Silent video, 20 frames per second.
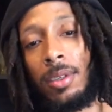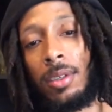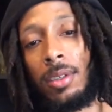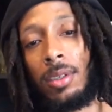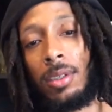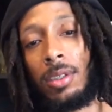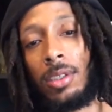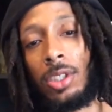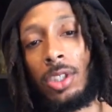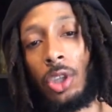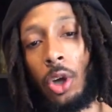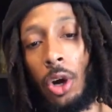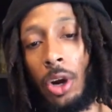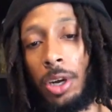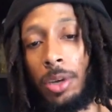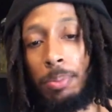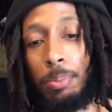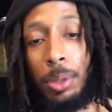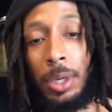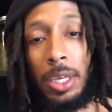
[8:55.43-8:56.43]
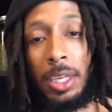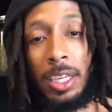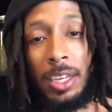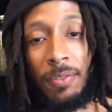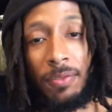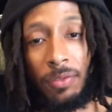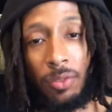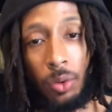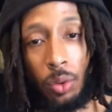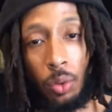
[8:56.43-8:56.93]
Start putting in
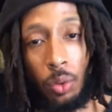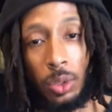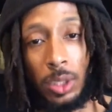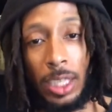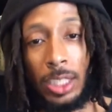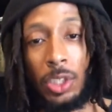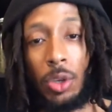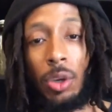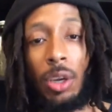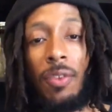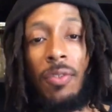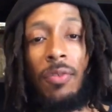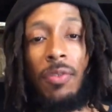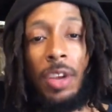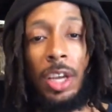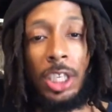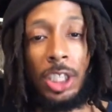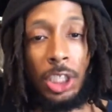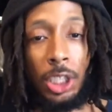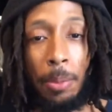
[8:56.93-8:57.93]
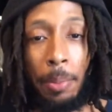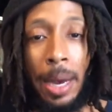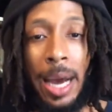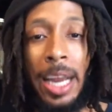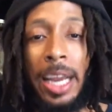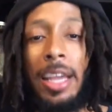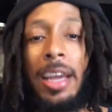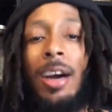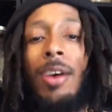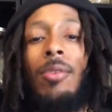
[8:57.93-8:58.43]
foods that's going to flush your
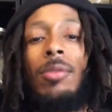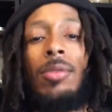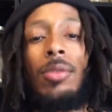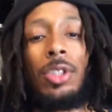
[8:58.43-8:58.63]
body out.